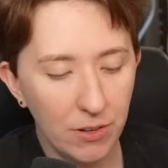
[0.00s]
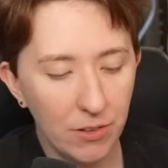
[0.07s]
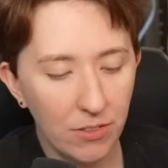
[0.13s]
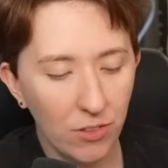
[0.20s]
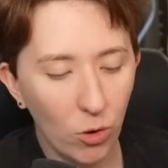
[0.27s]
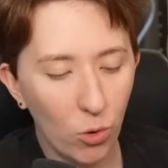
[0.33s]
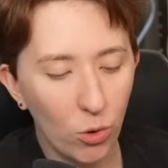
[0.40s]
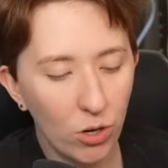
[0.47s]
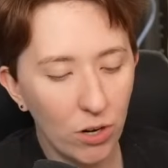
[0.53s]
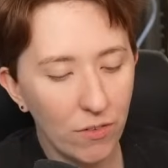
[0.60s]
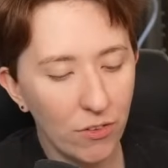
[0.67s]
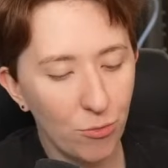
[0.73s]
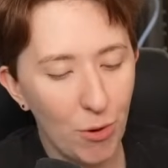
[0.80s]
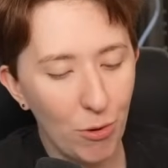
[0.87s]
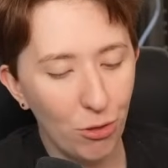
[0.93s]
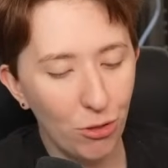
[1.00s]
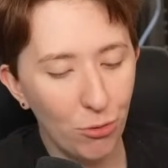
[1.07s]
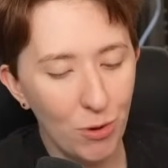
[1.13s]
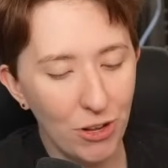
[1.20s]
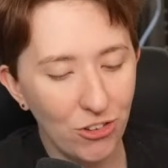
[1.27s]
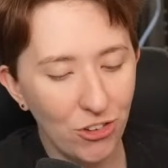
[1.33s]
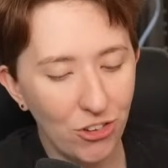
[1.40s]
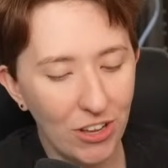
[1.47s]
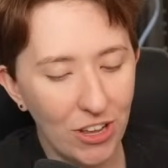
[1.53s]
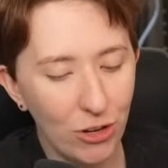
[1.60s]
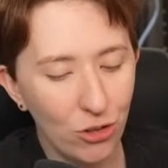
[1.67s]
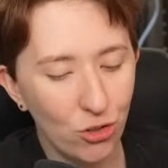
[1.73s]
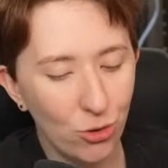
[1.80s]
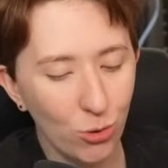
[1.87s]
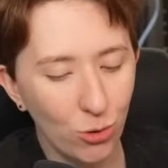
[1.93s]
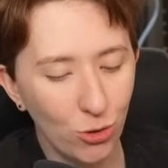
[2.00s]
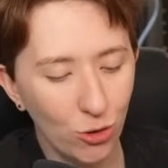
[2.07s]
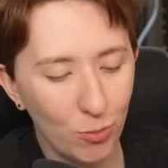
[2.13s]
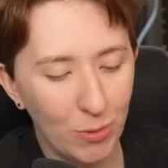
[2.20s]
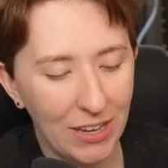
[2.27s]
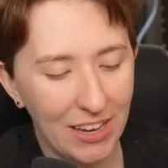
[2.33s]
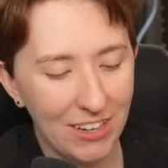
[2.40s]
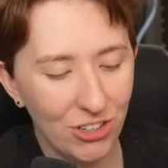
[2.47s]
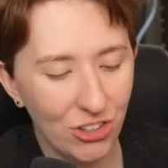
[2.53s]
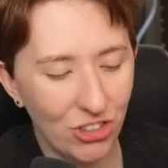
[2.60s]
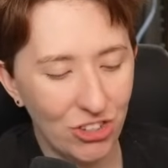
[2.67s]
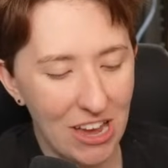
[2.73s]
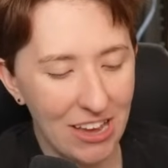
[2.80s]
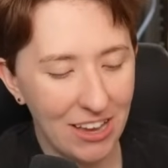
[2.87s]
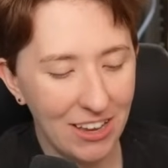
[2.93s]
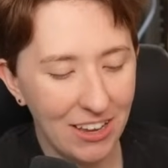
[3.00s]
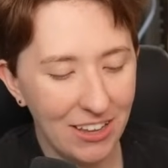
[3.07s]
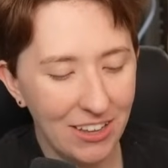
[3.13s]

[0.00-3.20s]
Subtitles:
The corner of his mouth twitched, and his shoulders began to shake.